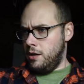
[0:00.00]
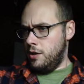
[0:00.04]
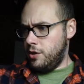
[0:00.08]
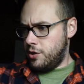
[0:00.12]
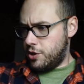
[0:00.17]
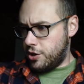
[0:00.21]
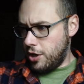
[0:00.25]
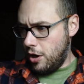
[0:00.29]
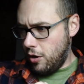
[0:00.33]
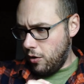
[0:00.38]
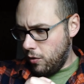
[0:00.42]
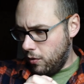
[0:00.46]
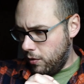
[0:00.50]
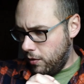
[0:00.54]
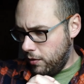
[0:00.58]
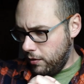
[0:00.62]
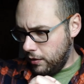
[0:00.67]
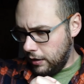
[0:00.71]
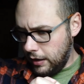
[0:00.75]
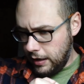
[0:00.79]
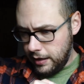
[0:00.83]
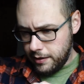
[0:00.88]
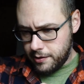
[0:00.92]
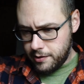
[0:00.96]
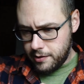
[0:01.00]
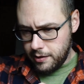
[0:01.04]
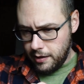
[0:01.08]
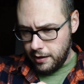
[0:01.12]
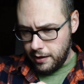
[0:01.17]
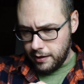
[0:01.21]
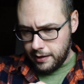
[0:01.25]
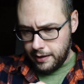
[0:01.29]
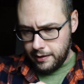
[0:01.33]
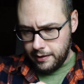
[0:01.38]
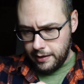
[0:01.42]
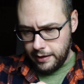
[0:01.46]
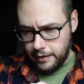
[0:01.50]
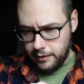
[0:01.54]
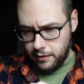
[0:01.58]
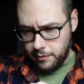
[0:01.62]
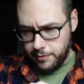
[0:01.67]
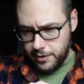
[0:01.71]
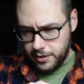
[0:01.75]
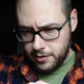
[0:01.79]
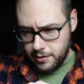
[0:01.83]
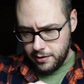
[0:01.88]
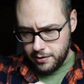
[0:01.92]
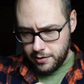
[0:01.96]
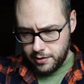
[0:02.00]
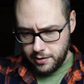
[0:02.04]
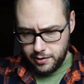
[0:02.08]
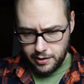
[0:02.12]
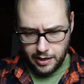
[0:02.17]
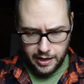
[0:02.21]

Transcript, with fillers: So let's uh, get down to business.